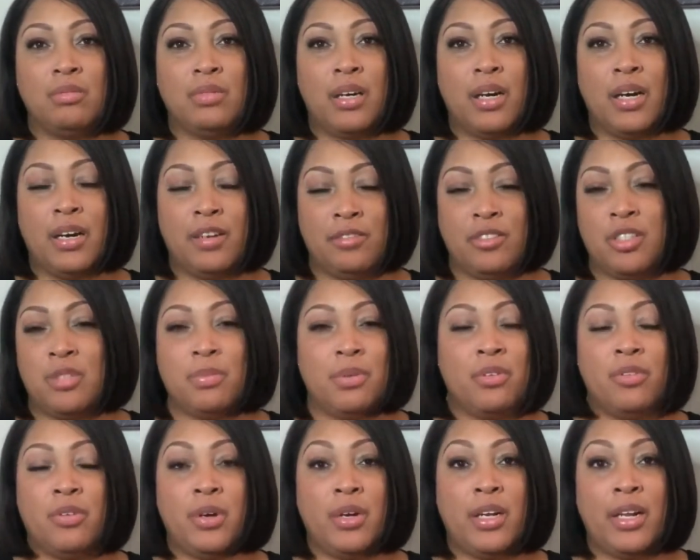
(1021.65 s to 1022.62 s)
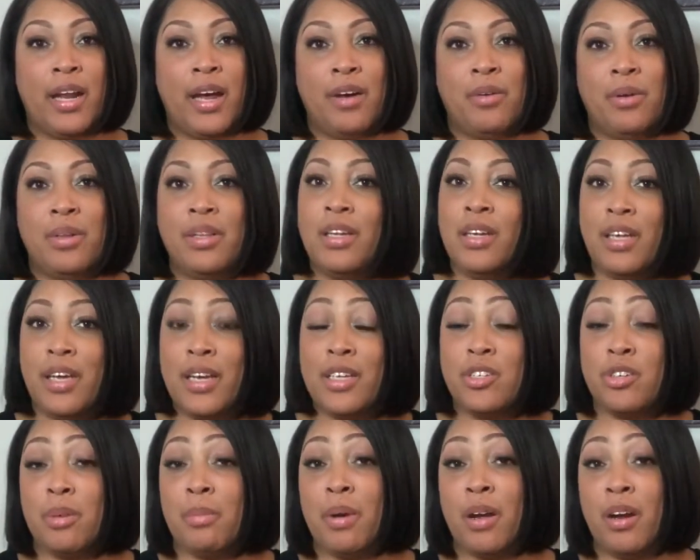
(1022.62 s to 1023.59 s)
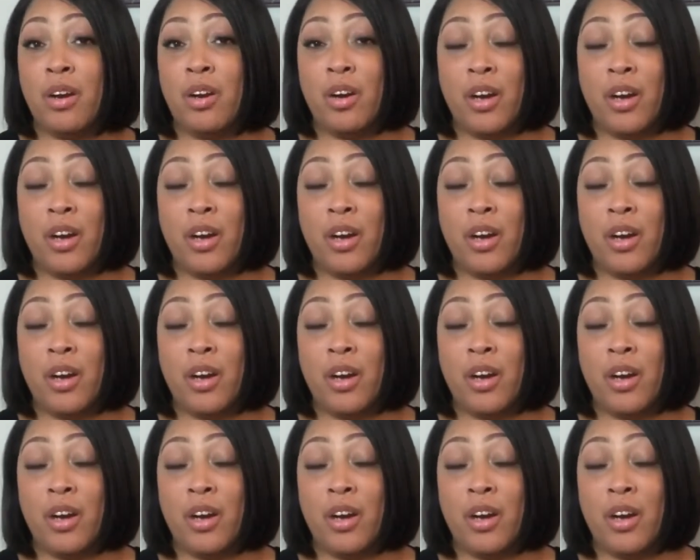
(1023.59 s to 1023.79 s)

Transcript: I've just been growing it out. And then he asked her about her